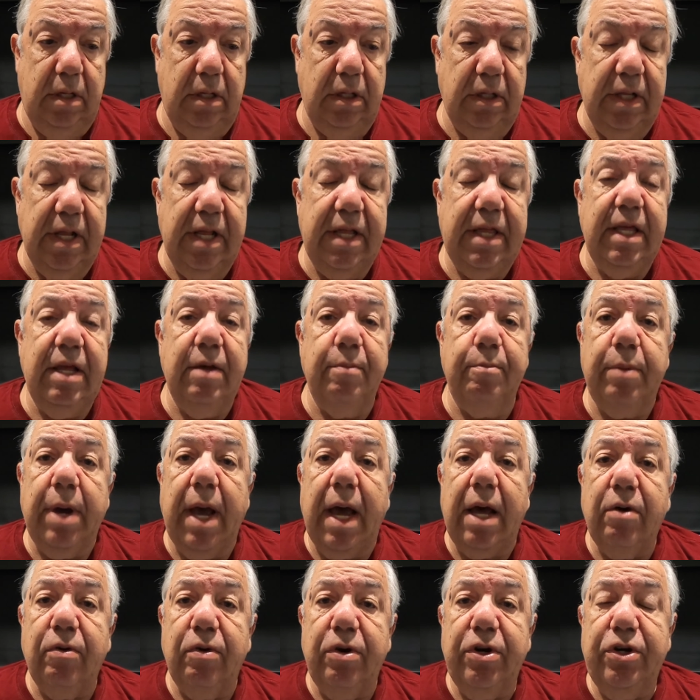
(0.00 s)
lithium
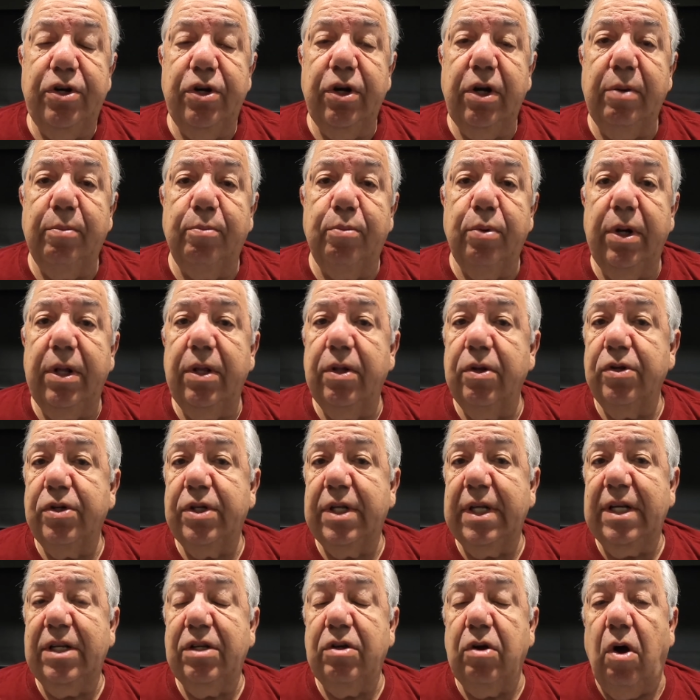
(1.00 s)
batteries, you can bring those
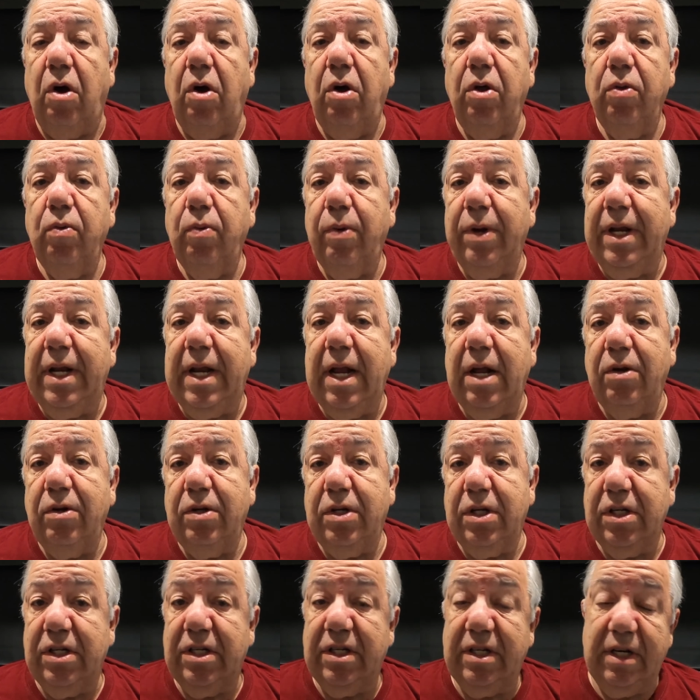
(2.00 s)
things all the way down
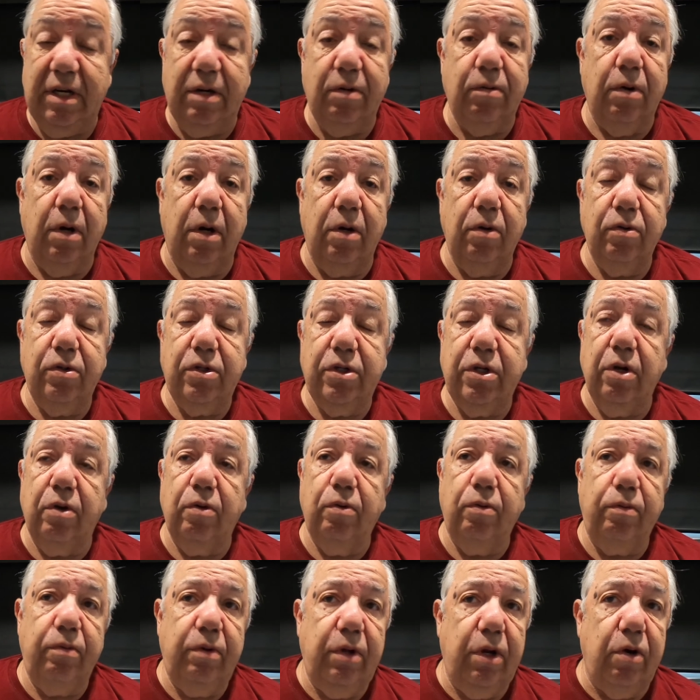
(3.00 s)
to 0. So
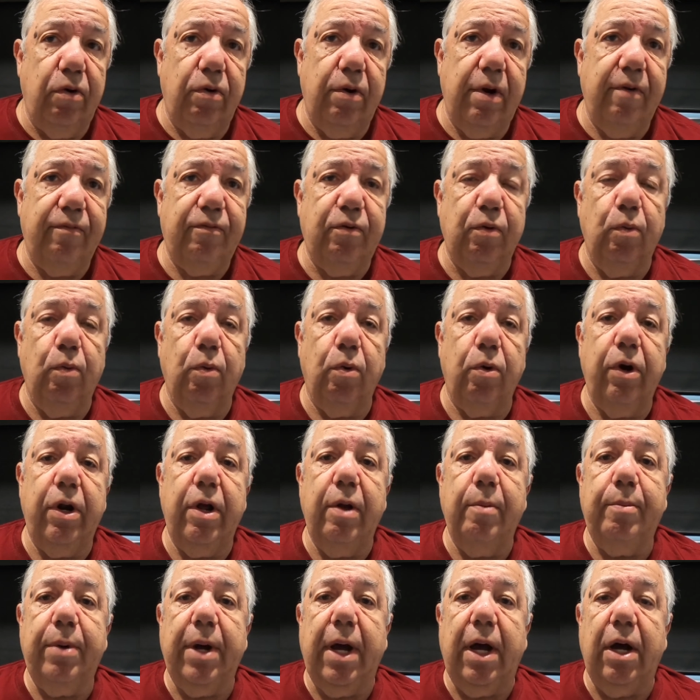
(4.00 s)
you don't have to
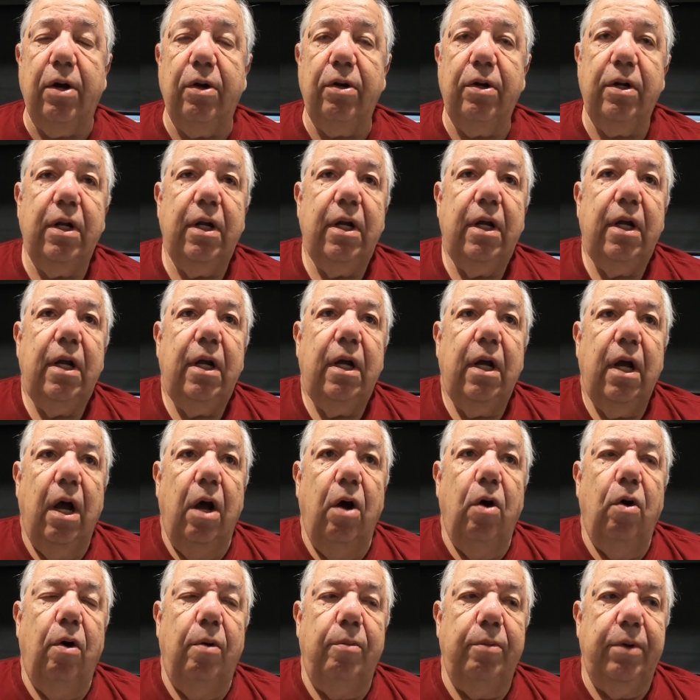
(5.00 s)
worry about,
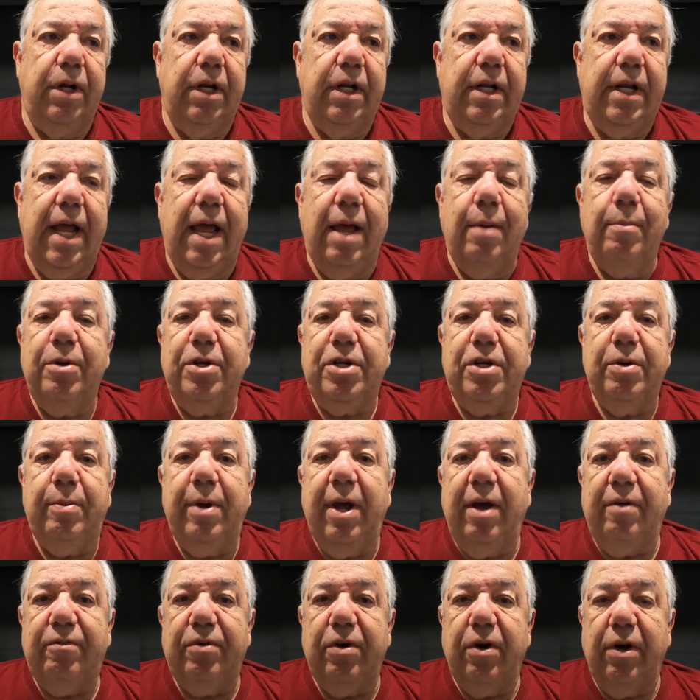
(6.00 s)
oh, I'm going to damage them
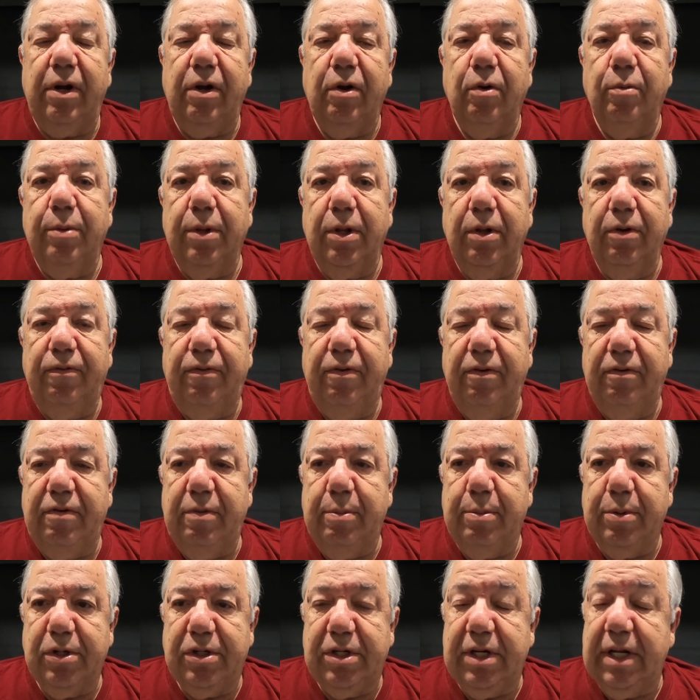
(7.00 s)
after I go below
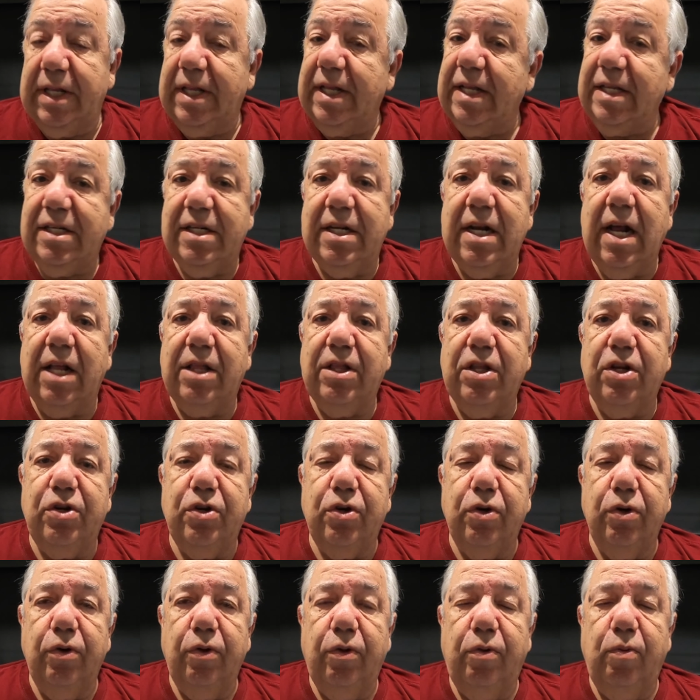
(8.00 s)
50%. That's not the
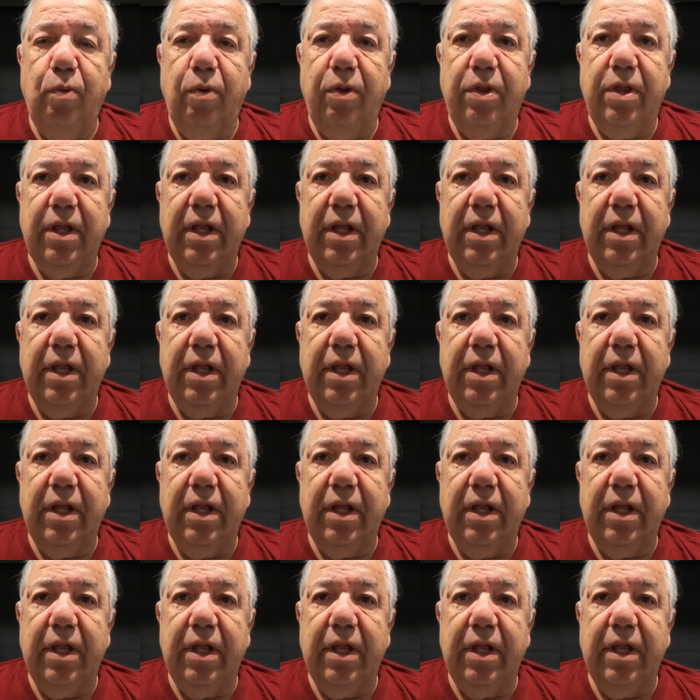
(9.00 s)
truth with